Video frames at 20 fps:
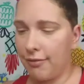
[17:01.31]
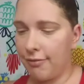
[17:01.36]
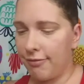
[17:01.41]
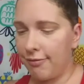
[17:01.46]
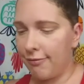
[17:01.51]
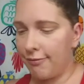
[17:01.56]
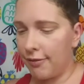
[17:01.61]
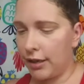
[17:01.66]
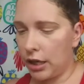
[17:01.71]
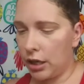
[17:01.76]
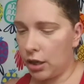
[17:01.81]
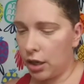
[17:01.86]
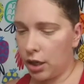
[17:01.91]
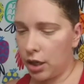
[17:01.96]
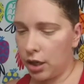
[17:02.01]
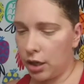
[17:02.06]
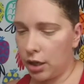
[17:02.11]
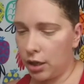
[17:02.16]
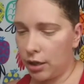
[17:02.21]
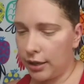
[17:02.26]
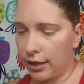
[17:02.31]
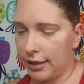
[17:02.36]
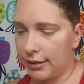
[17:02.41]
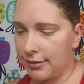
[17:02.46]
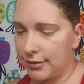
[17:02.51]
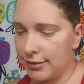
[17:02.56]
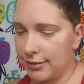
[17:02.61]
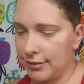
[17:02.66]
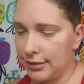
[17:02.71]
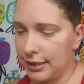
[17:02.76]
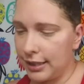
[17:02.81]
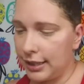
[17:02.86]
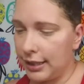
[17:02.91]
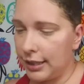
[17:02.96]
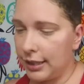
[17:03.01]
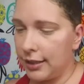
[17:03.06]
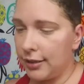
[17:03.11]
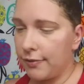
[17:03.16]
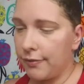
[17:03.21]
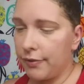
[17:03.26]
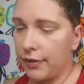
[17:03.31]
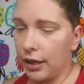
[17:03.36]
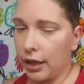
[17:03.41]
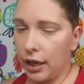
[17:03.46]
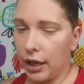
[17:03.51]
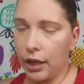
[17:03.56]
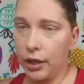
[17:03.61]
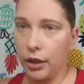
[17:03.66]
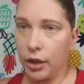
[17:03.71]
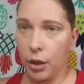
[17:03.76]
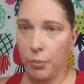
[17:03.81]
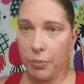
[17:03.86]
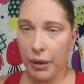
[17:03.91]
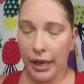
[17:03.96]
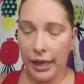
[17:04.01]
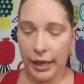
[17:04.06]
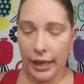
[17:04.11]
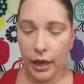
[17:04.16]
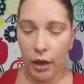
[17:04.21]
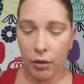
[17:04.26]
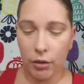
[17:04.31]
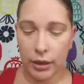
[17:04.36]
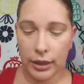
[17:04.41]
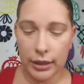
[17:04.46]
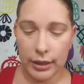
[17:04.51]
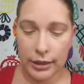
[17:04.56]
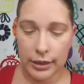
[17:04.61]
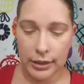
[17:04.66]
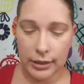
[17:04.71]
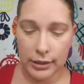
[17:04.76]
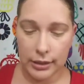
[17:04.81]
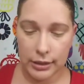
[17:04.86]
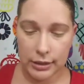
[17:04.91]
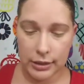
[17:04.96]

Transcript: finger and see if the color payout is